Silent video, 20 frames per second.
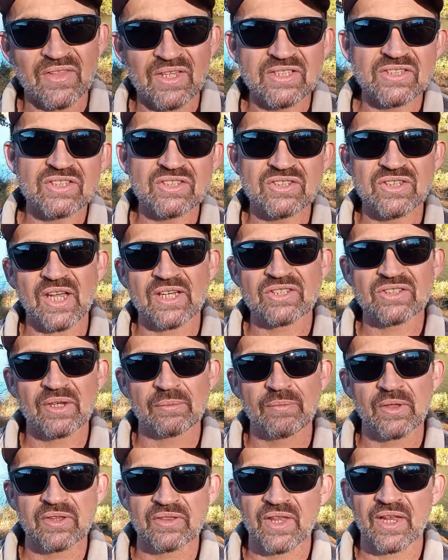This is not
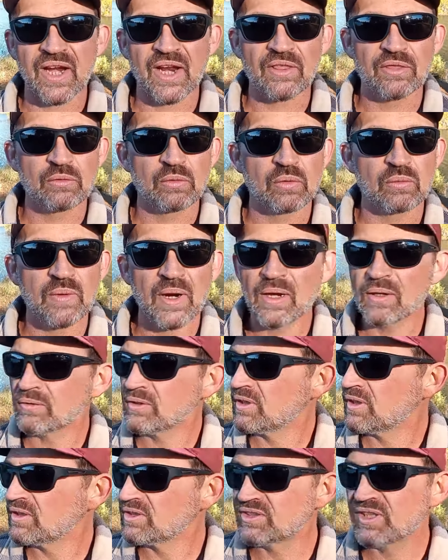something that I threw
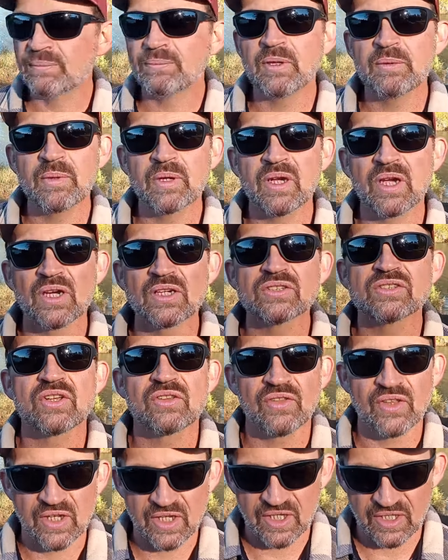around simply
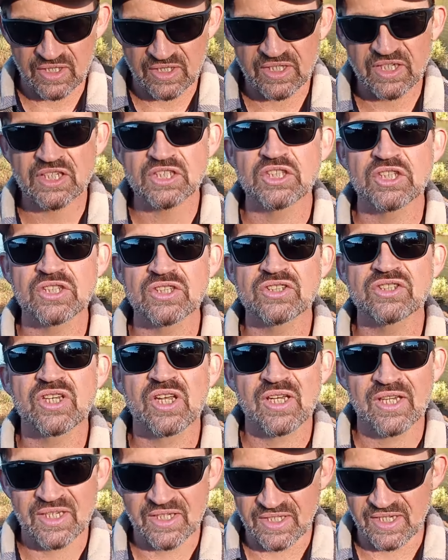because the
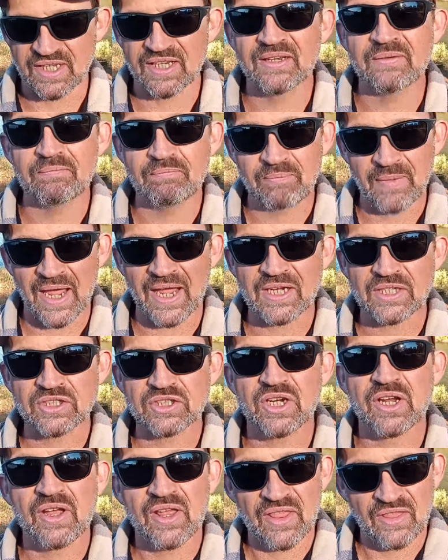conditions didn't
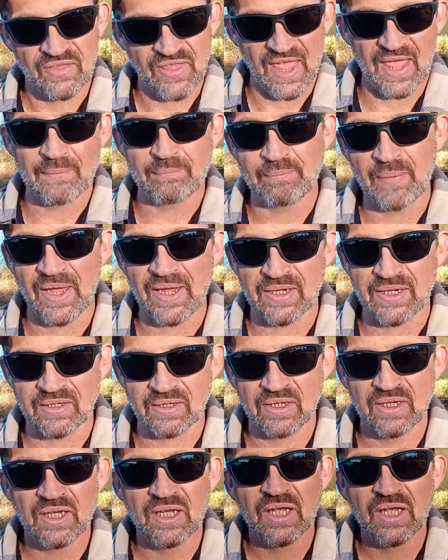match that bait.